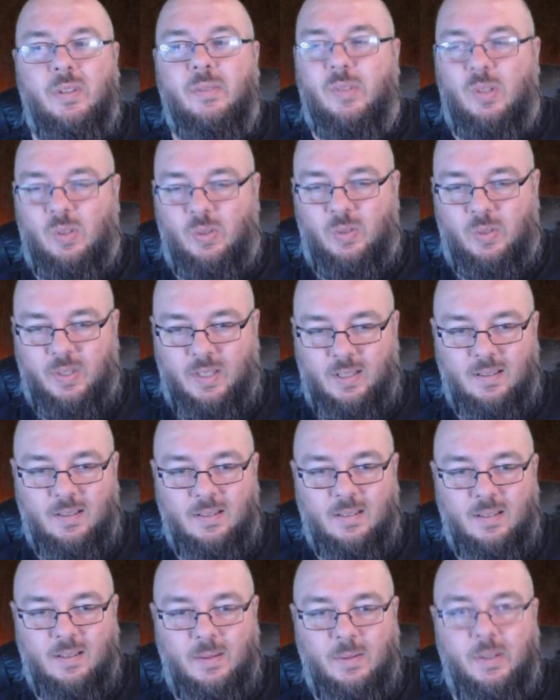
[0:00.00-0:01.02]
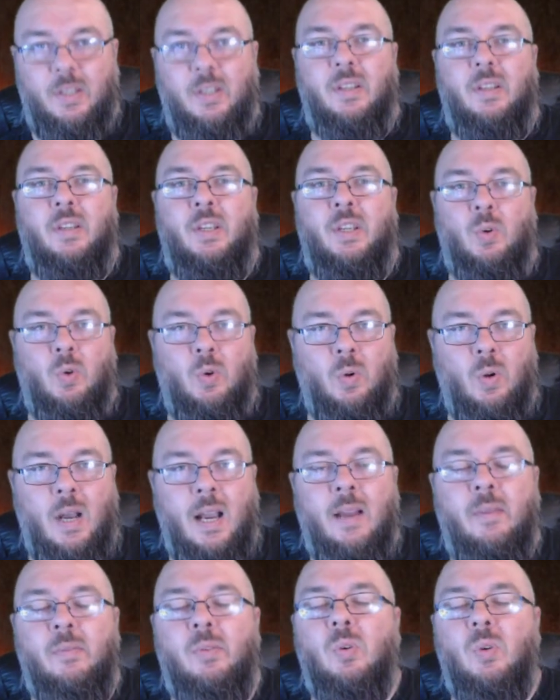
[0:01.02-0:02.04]
Vallorn are. You'll
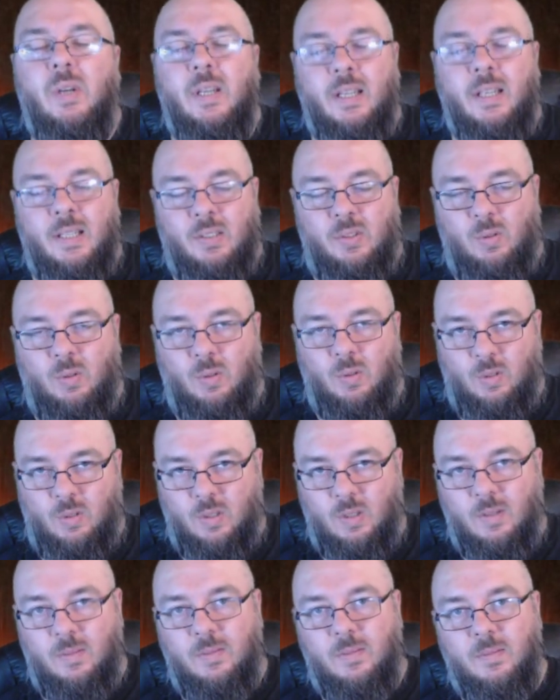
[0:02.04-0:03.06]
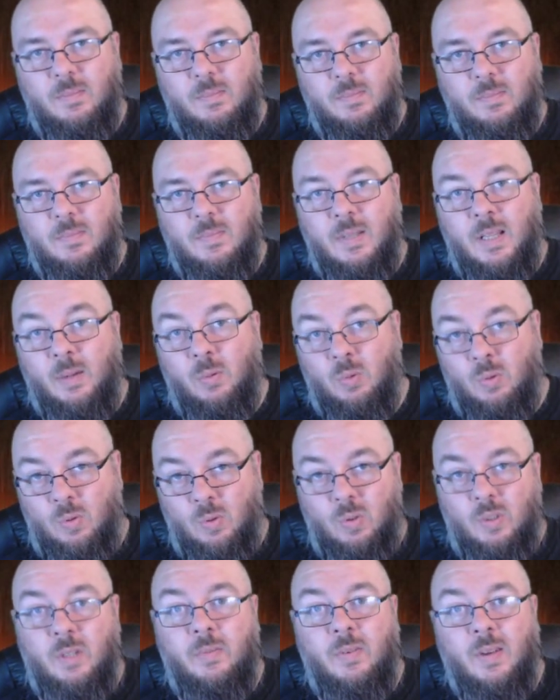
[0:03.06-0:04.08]
have your ears talked off. They will
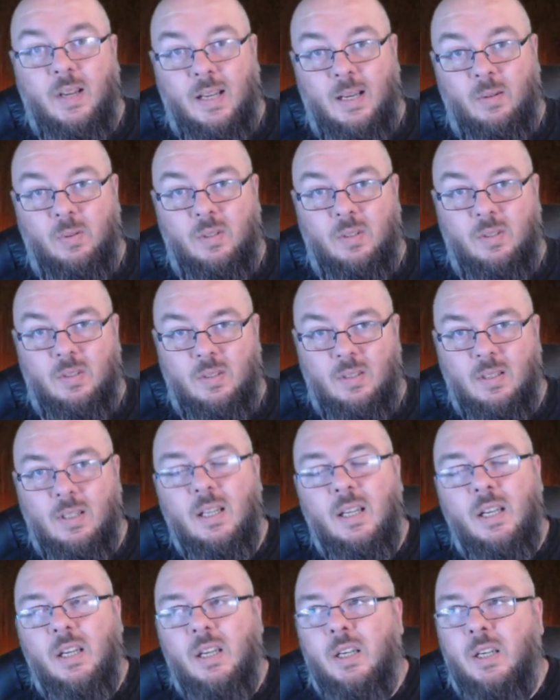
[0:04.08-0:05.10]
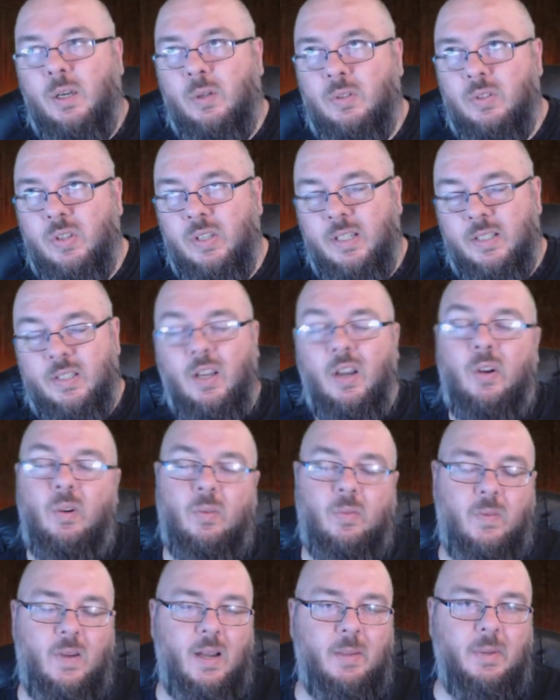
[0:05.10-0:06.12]
talk to you for hours. Go to the Eternal
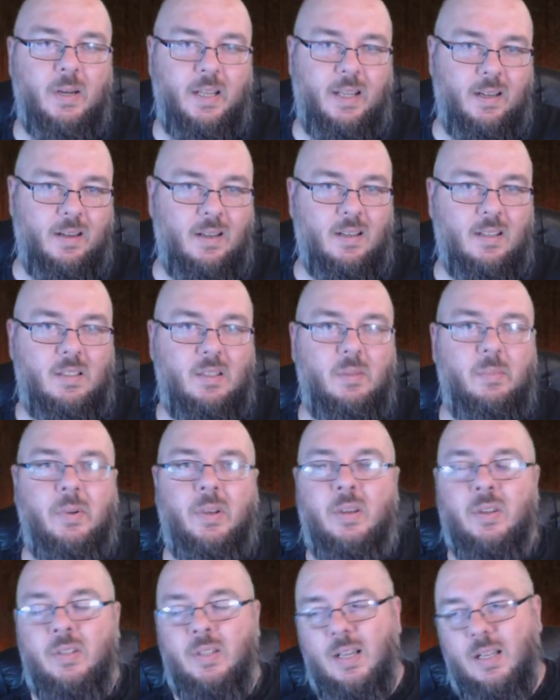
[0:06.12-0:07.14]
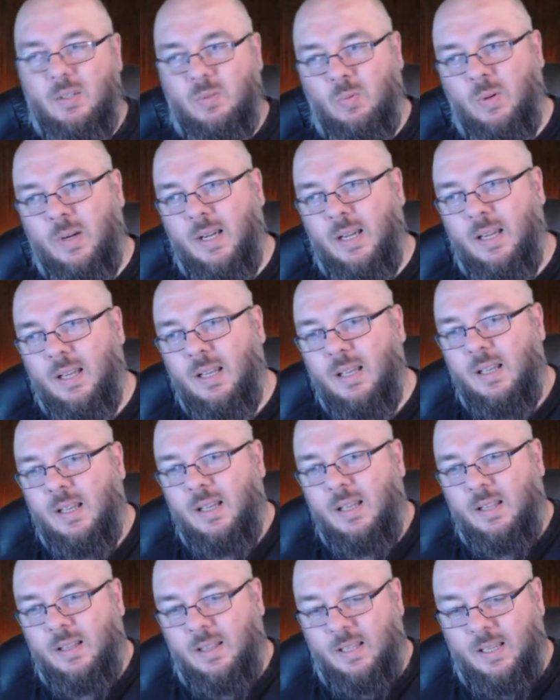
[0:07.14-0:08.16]
Family and ask, because that's where
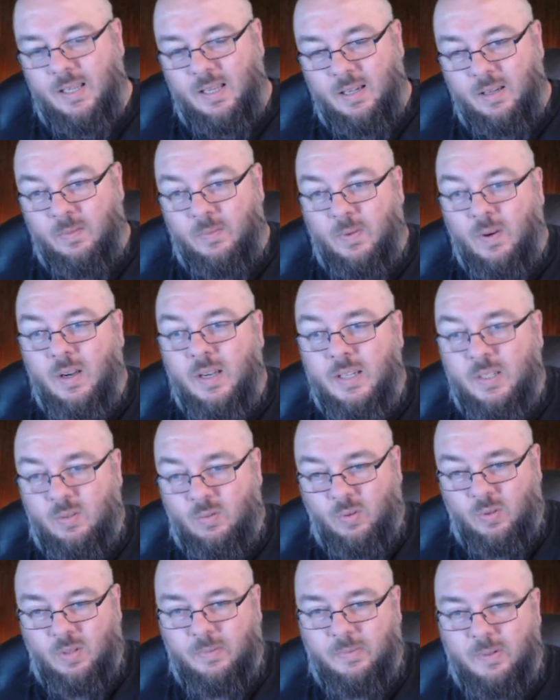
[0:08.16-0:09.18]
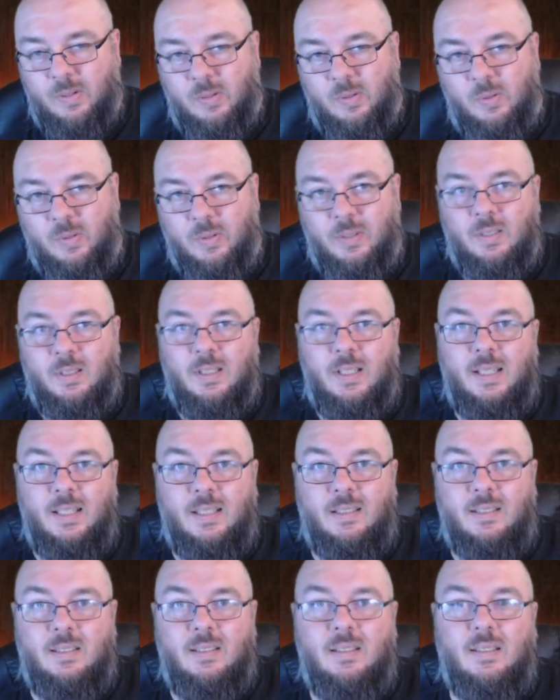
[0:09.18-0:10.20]
the advisor on the Vallorn
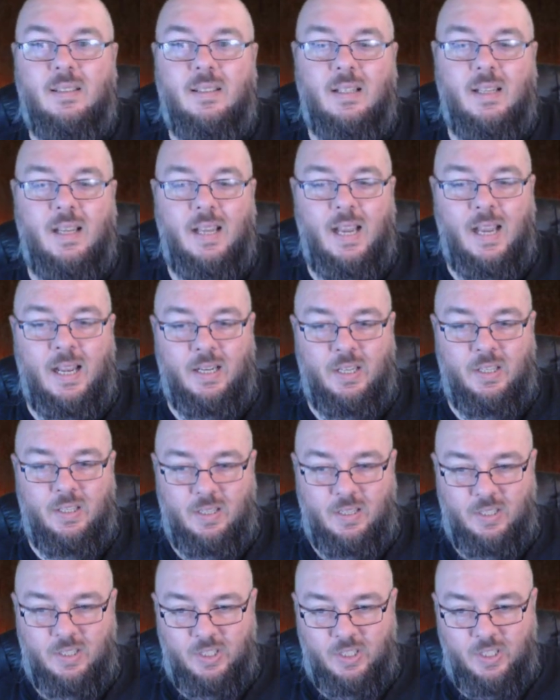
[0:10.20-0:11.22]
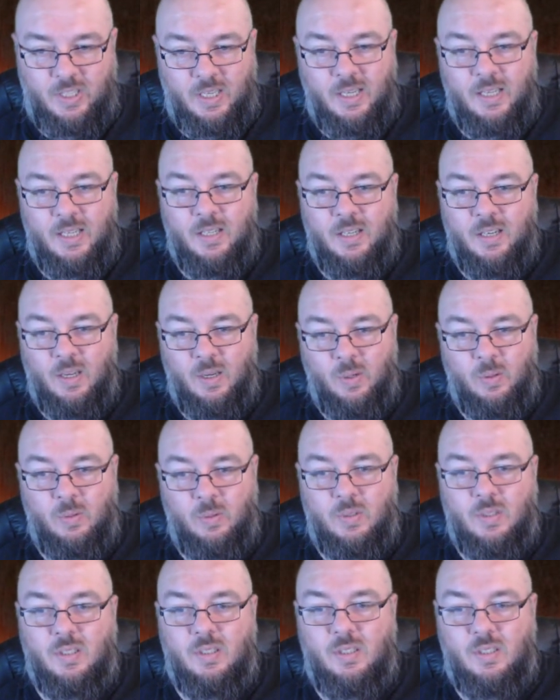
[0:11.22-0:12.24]
is and she
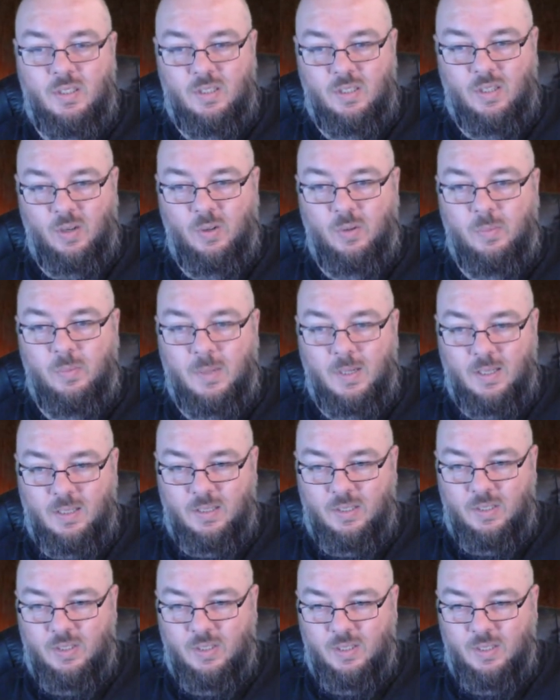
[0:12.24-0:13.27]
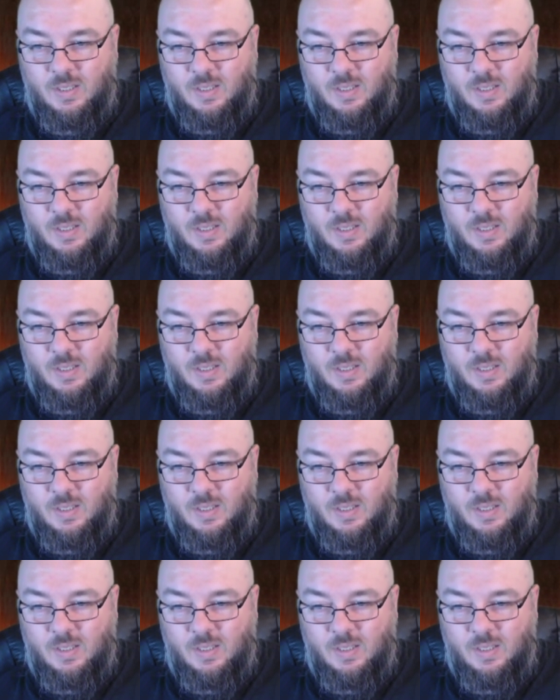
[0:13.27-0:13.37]
knows so much.